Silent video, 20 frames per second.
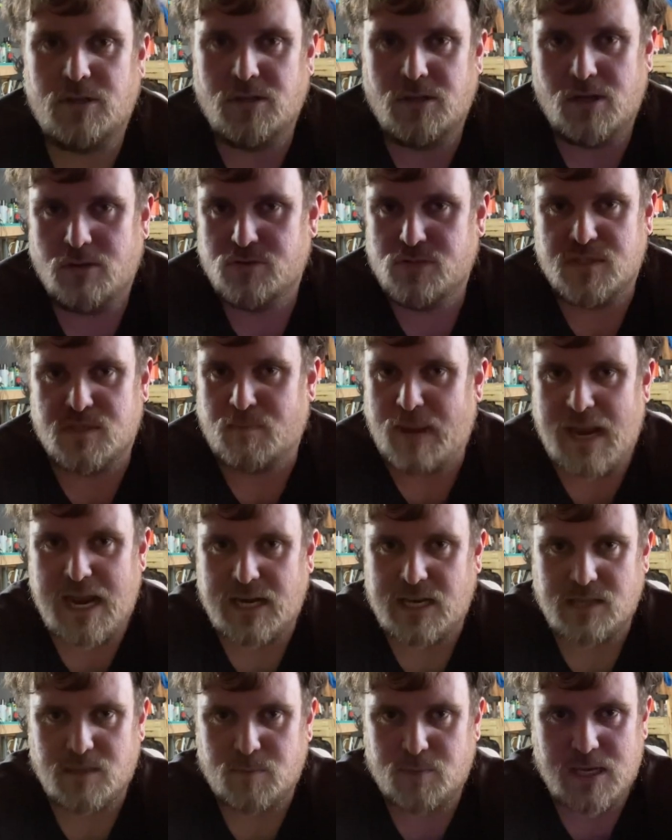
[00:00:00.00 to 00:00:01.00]
you know, just
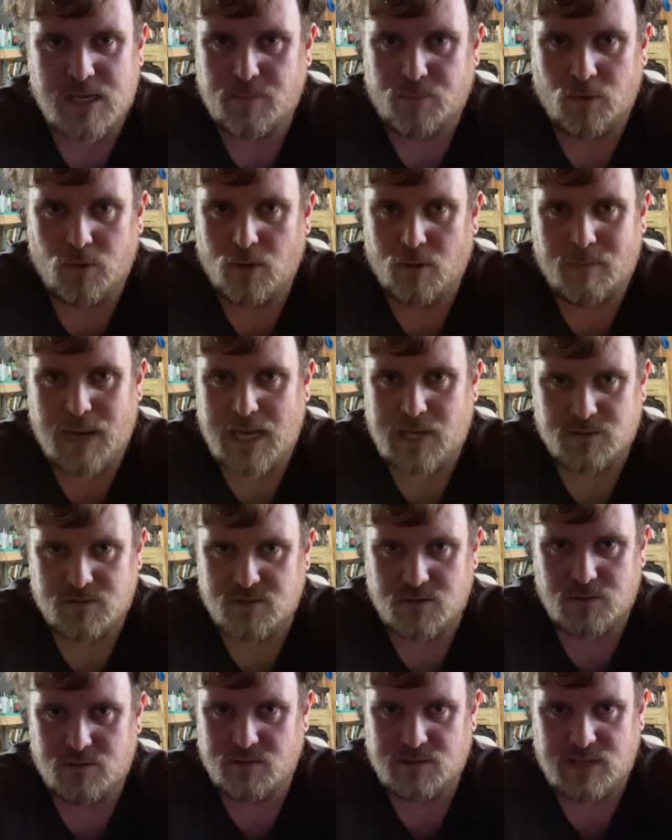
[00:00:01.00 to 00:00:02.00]
banning the people about
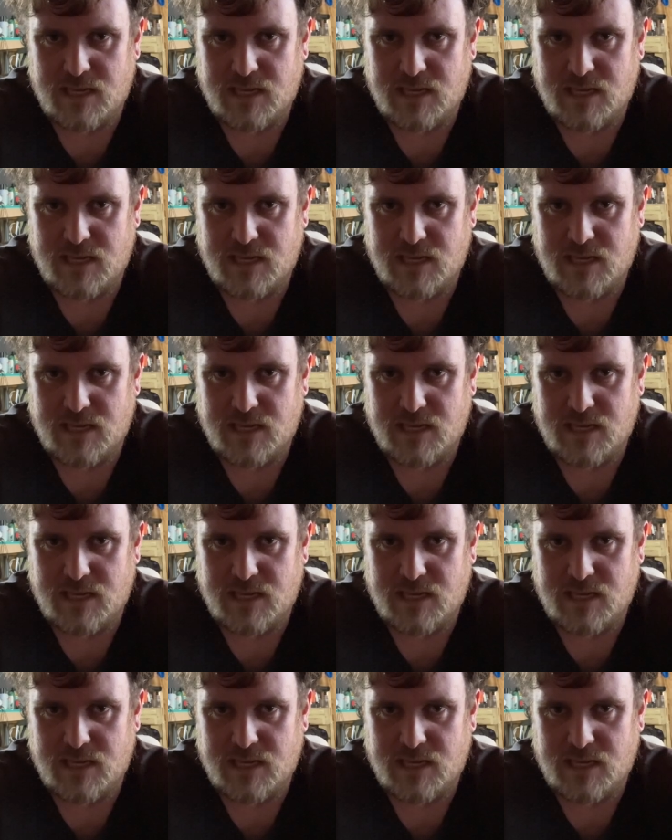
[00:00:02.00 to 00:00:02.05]
certain